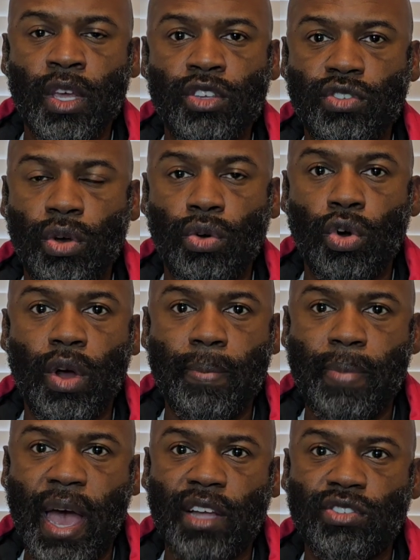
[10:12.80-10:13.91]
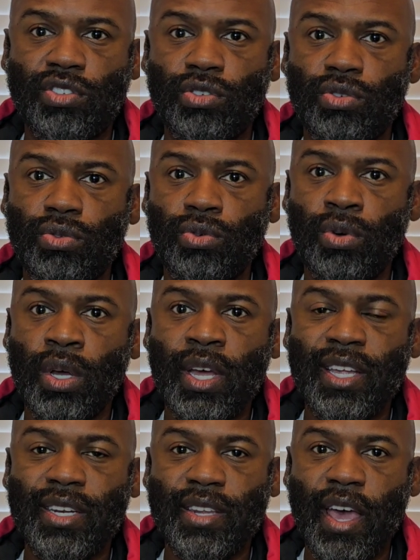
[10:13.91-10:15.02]
So going back to
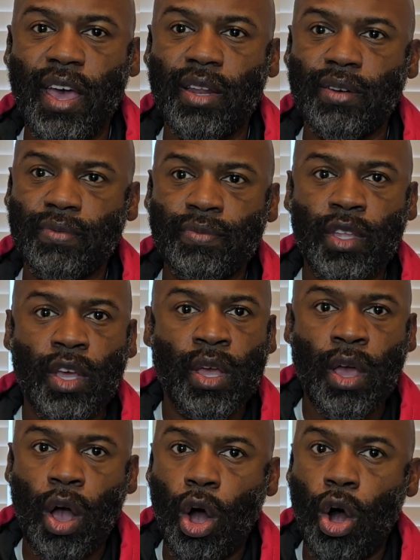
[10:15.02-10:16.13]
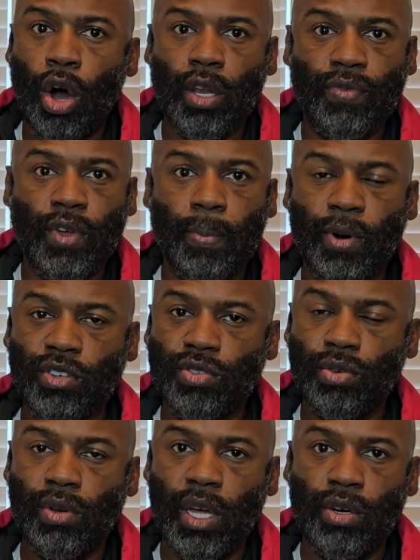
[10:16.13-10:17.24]
debt, all of your
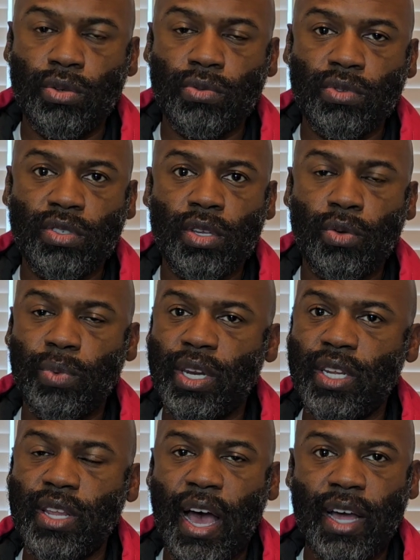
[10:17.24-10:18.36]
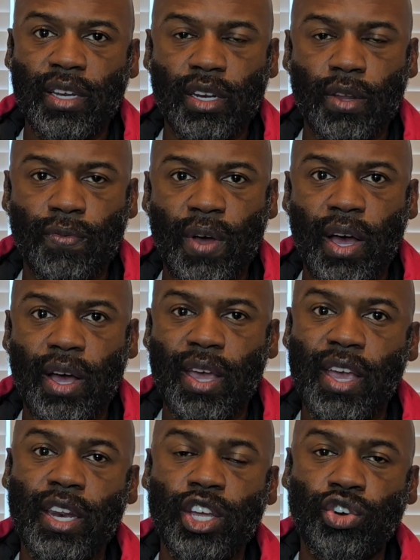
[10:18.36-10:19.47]
personal loans, we need to identify
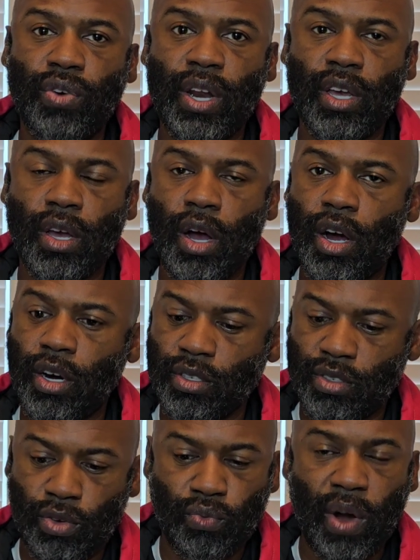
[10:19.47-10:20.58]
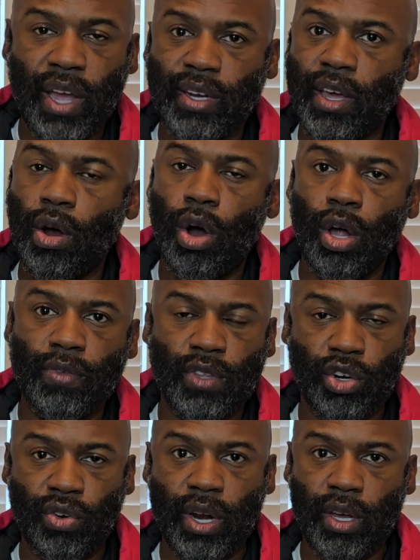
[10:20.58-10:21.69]
any credit cards, write down all of the
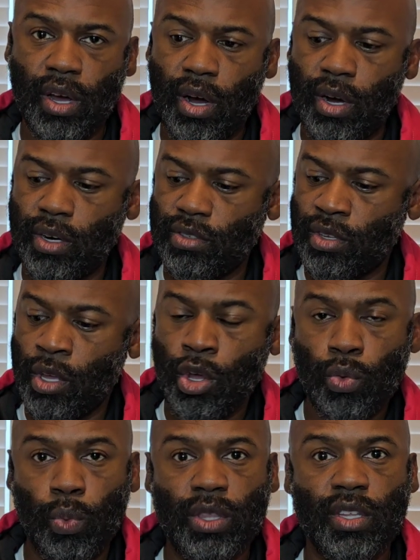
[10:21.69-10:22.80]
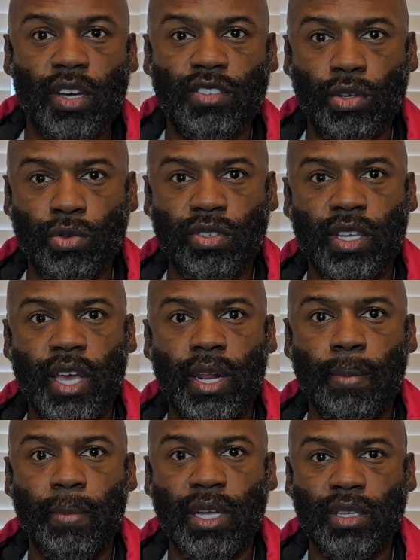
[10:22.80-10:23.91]
credit cards with the
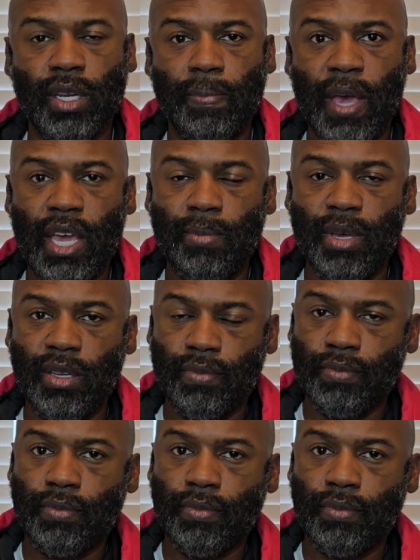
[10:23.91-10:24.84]
associated monthly payment,